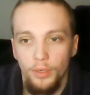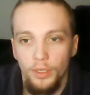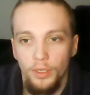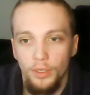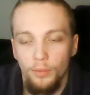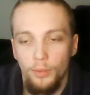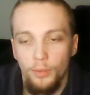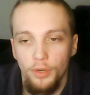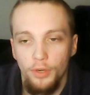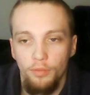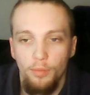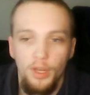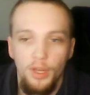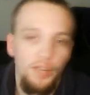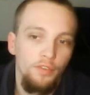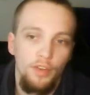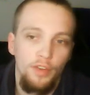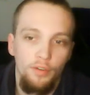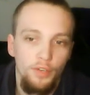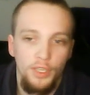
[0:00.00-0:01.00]
one of my
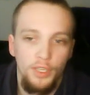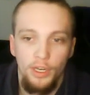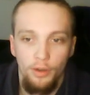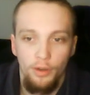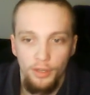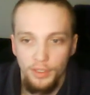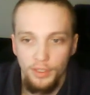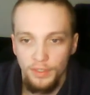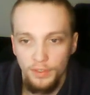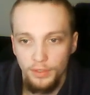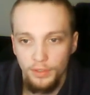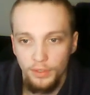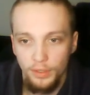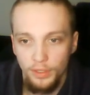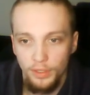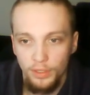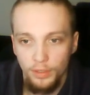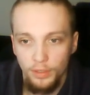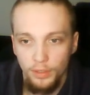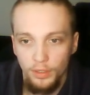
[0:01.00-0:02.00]
favorite characters
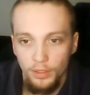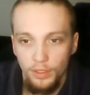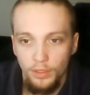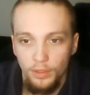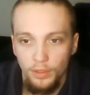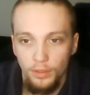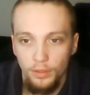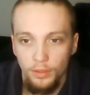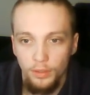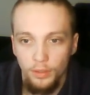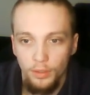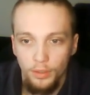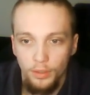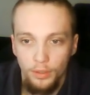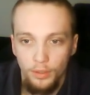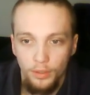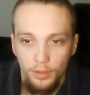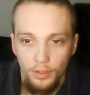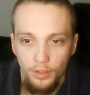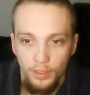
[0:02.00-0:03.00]
in
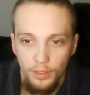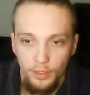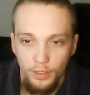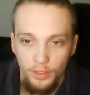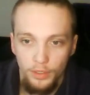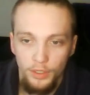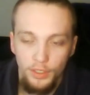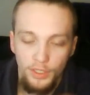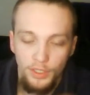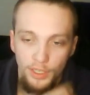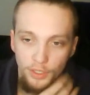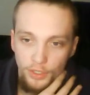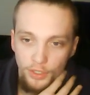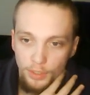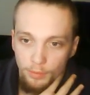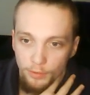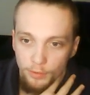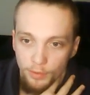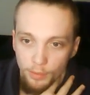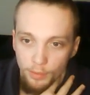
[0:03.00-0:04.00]
TTH
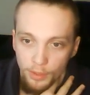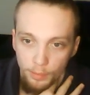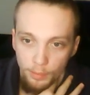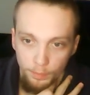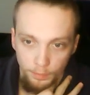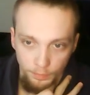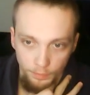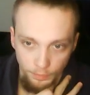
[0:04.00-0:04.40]
comes from them.